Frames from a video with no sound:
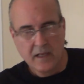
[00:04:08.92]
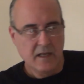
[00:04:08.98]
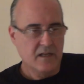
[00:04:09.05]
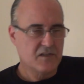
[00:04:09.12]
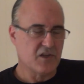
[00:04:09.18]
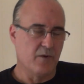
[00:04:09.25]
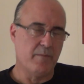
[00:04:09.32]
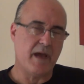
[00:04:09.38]

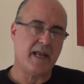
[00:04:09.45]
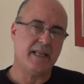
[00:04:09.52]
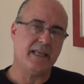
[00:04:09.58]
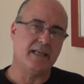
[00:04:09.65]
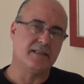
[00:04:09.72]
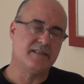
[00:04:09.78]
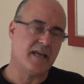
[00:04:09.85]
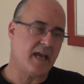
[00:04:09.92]
So Maddie
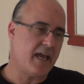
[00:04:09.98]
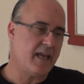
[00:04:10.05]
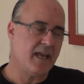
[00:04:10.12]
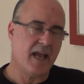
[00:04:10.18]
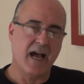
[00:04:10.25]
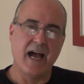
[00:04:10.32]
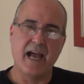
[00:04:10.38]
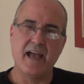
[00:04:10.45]
and Tae,
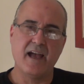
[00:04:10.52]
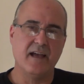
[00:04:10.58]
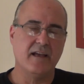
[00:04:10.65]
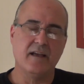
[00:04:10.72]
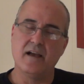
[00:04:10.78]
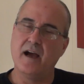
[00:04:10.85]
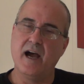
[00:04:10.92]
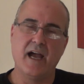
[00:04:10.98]

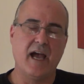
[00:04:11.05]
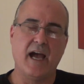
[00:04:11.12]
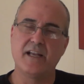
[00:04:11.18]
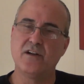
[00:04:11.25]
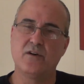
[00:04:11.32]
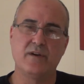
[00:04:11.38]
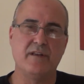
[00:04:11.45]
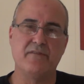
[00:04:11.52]
I
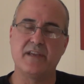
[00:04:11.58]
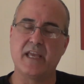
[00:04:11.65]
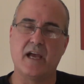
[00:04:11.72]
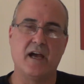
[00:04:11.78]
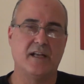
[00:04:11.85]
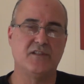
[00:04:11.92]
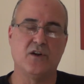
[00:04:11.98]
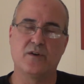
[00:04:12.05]

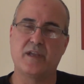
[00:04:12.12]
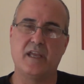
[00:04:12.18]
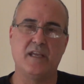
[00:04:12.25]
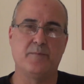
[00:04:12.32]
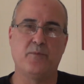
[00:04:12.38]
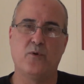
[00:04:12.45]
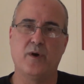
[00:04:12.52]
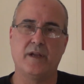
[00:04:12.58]
don't get your
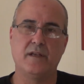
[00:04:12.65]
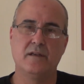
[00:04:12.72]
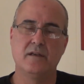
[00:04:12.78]
point.